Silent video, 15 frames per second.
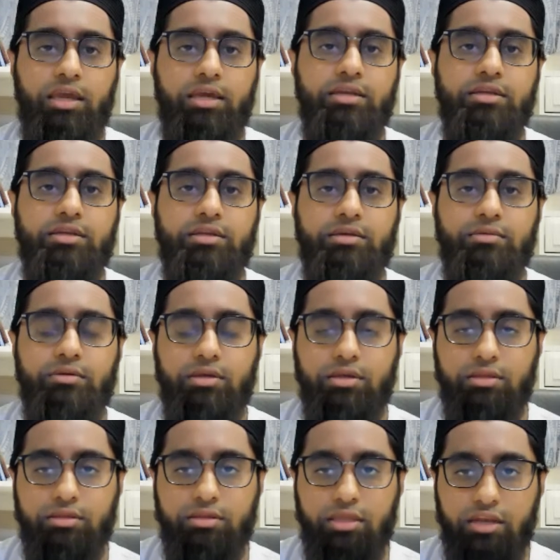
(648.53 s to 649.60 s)
in
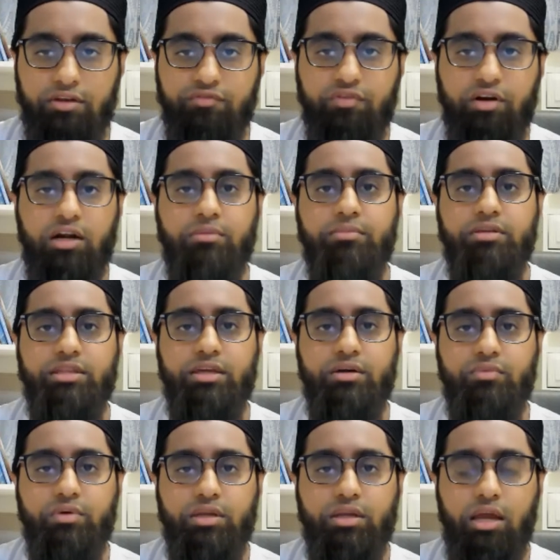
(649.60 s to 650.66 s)
the environment
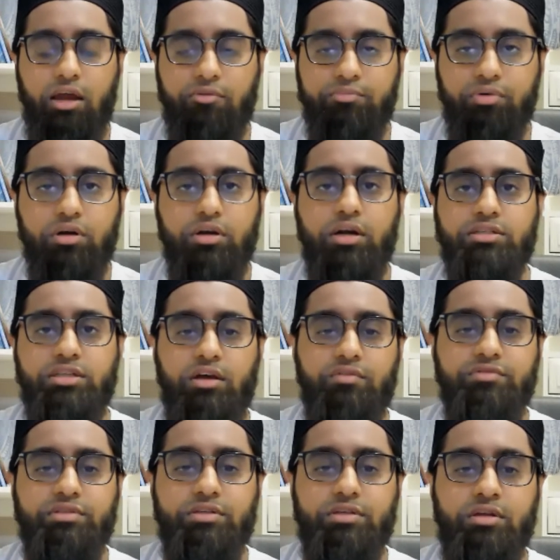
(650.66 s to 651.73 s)
that we have put
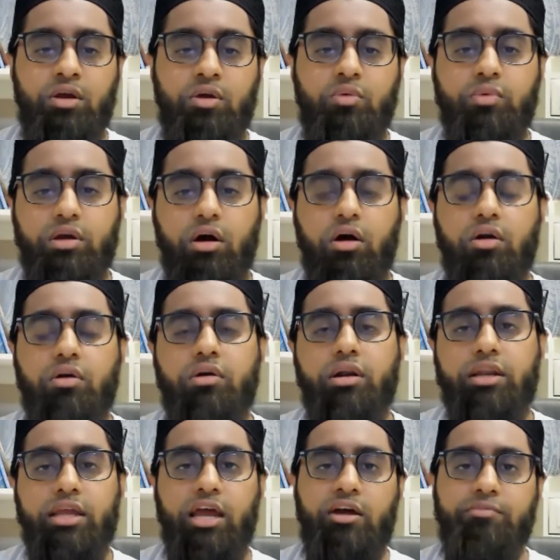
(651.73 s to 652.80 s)
ourselves in, we
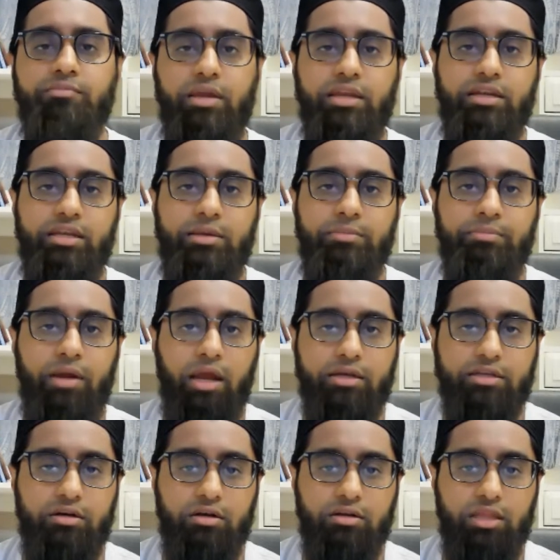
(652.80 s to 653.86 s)
already have made an
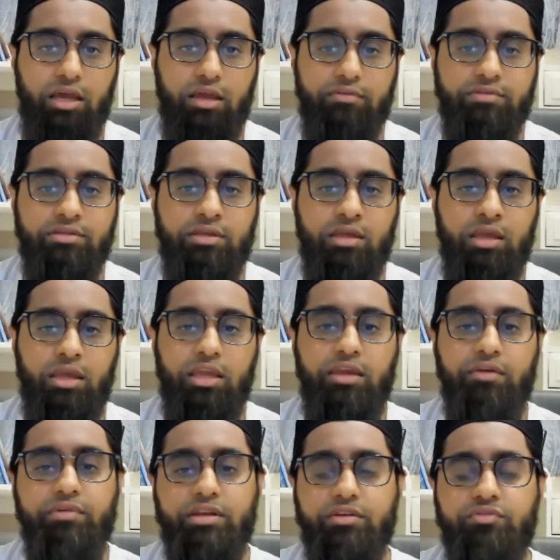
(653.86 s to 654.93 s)
impact in our lives,
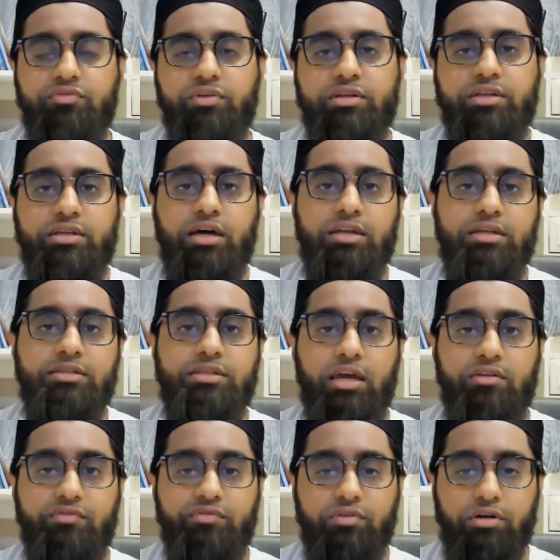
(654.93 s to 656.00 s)
even if we did not
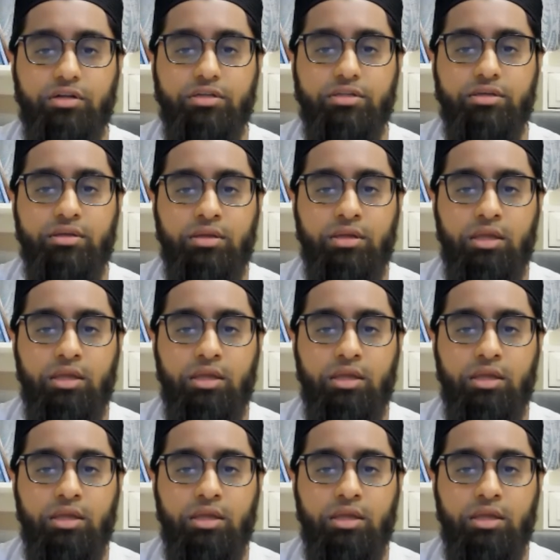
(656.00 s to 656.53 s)
intend for it.